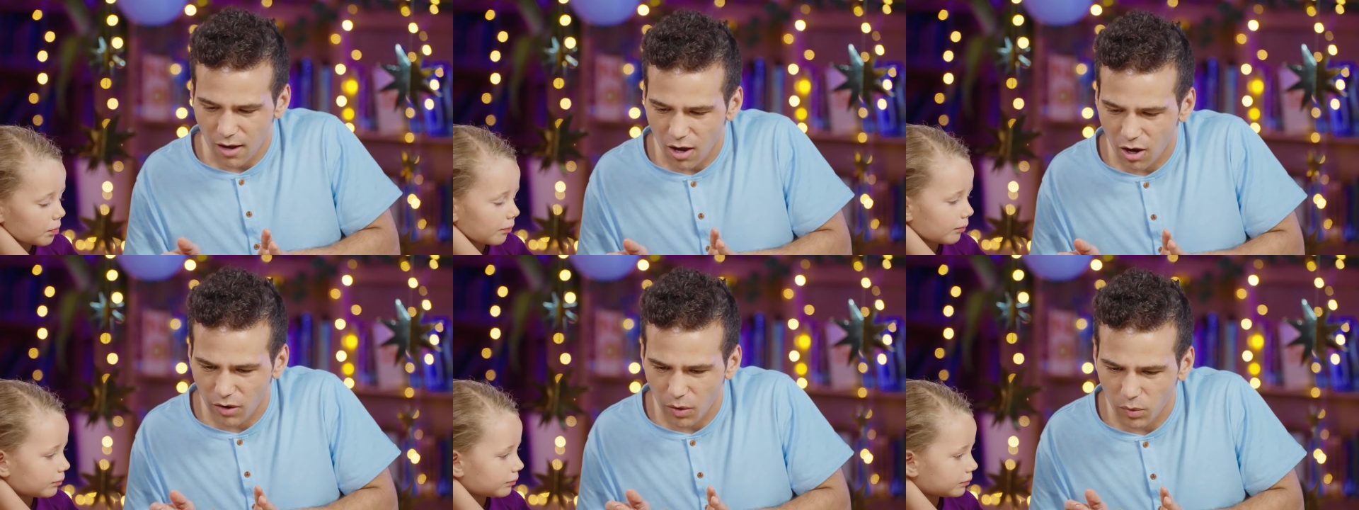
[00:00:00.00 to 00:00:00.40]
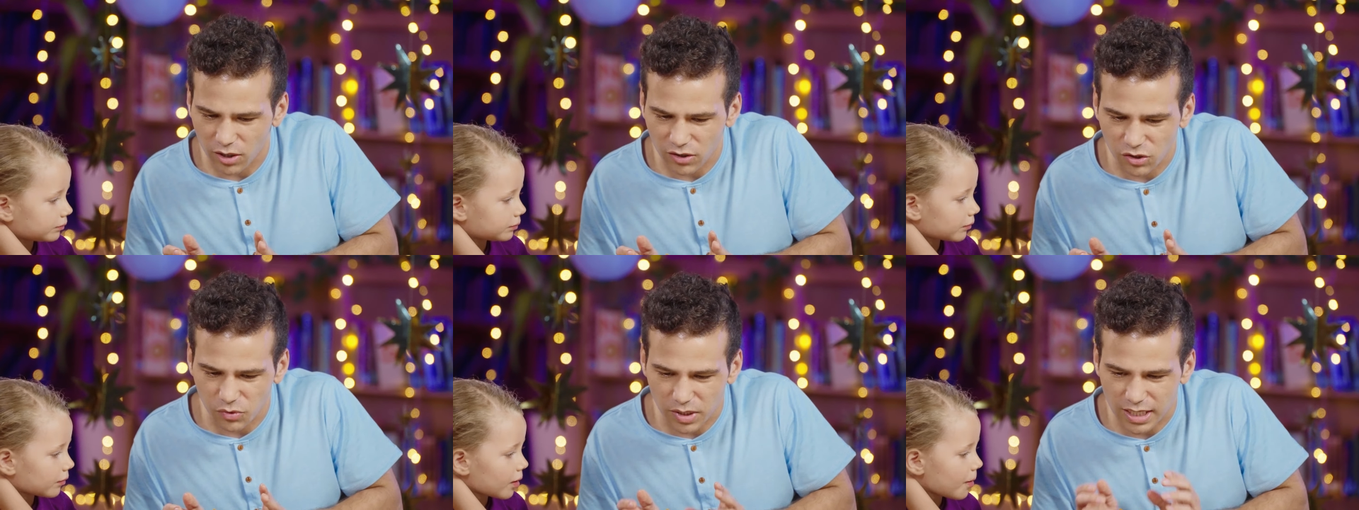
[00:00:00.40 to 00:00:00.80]
Speaker 1: All right, what else
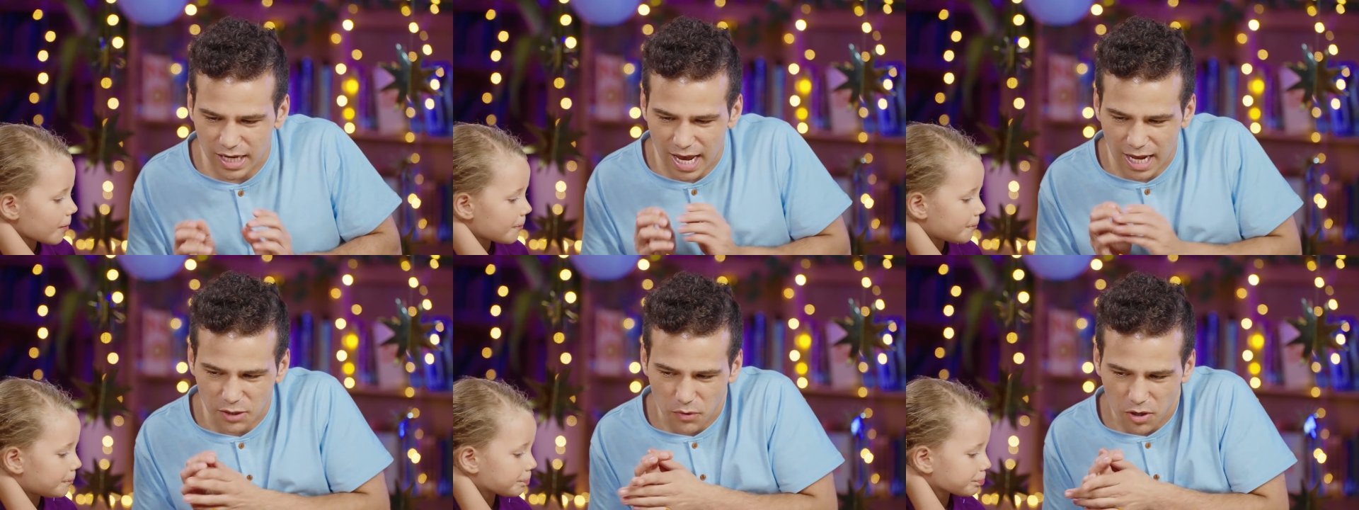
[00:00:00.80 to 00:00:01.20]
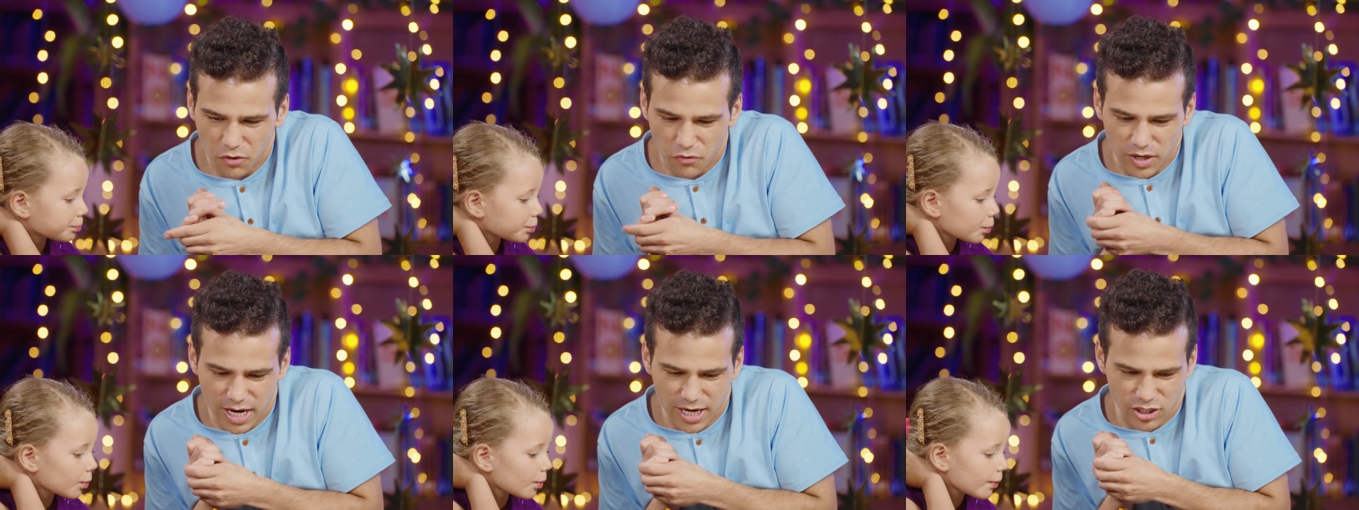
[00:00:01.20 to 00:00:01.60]
do we need to add to our
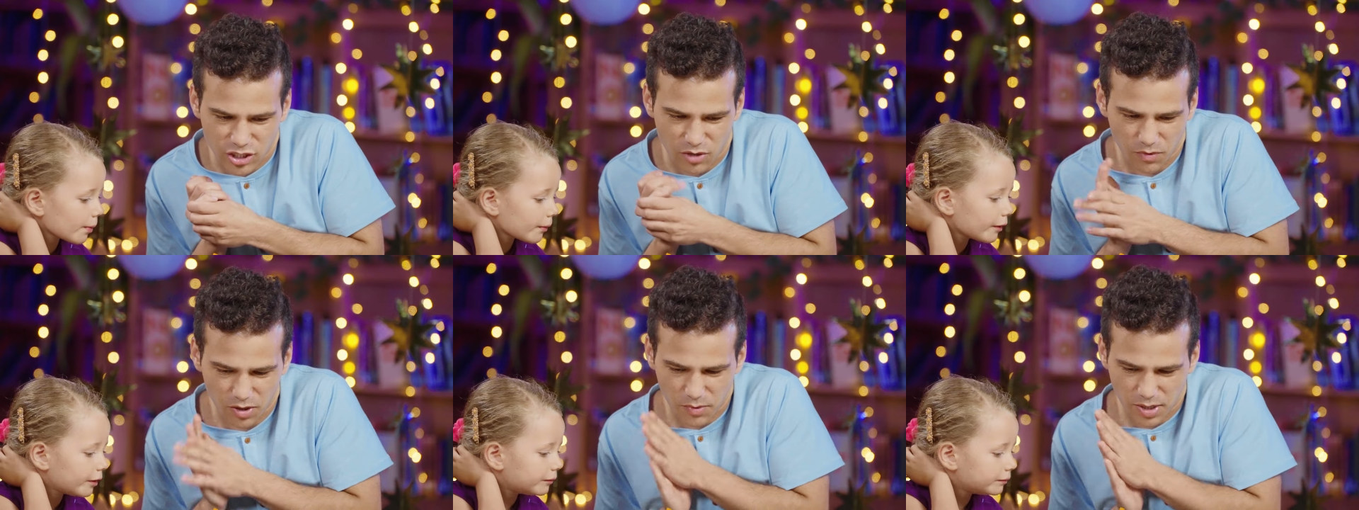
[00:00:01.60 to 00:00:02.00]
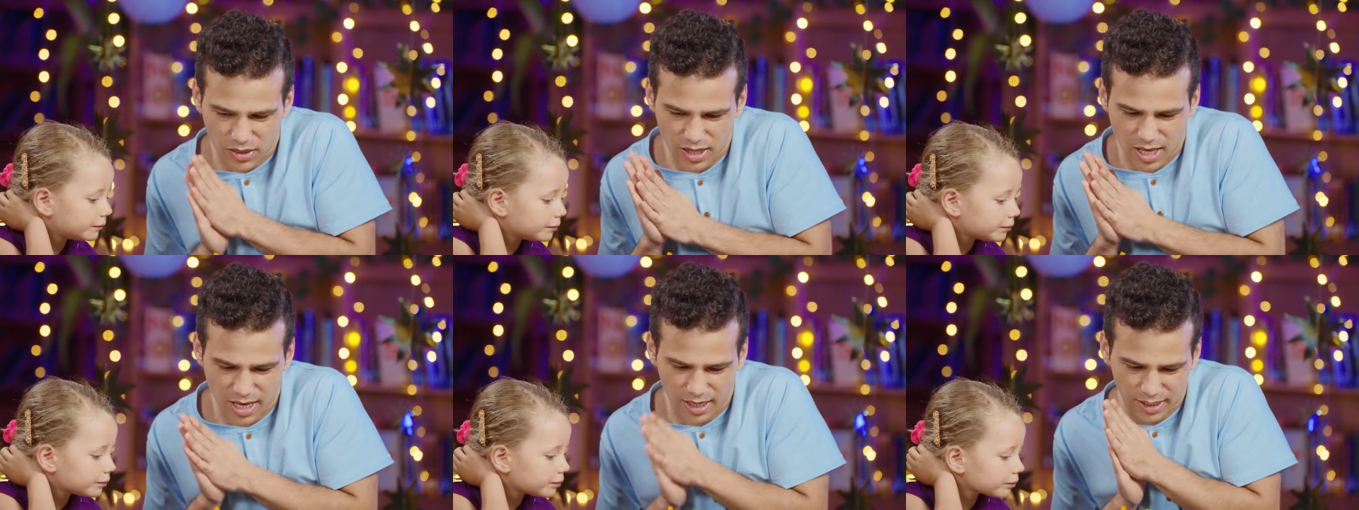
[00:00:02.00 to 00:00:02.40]
creation? What do we
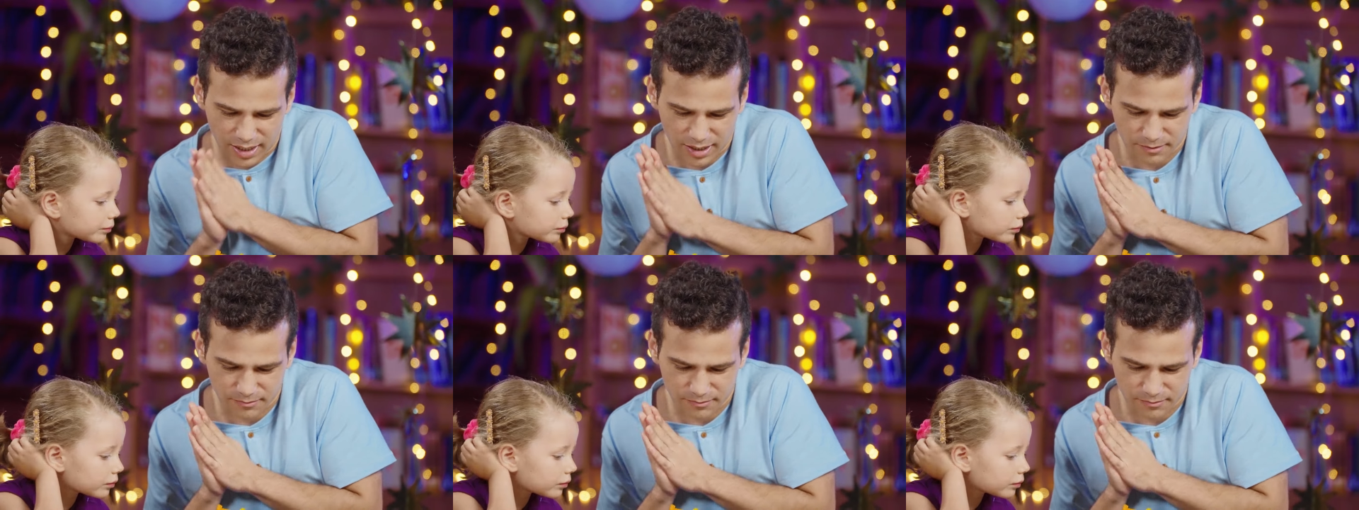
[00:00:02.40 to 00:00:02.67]
think?